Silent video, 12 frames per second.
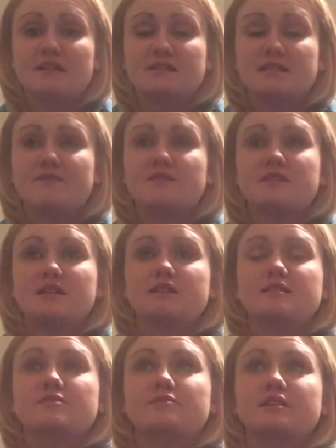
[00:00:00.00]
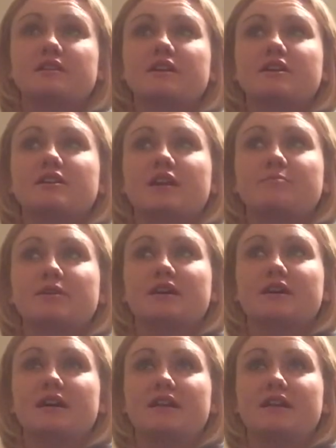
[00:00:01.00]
And 17 is a really good number.